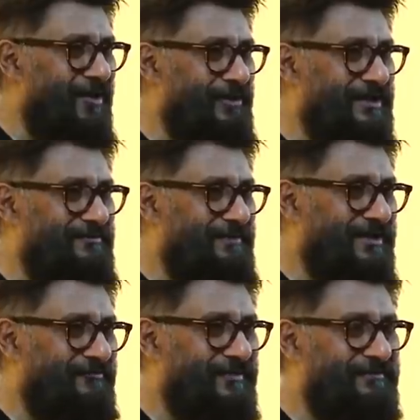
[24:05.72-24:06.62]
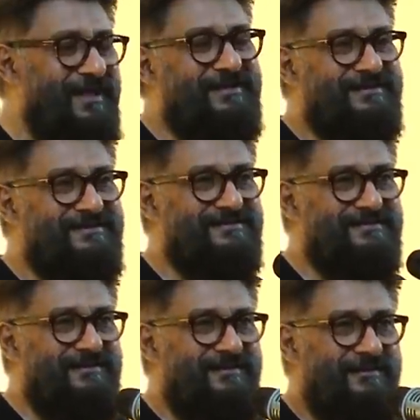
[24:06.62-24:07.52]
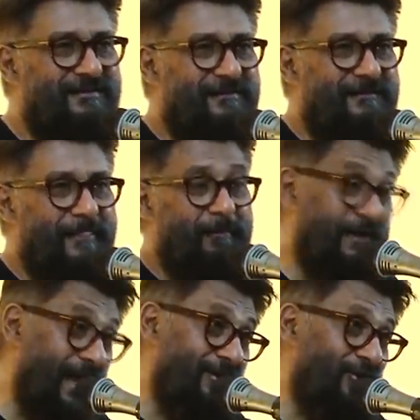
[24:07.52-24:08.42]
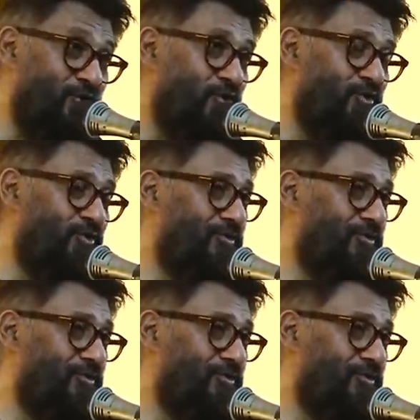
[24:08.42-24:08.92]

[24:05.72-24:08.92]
can he make a film like this? But I knew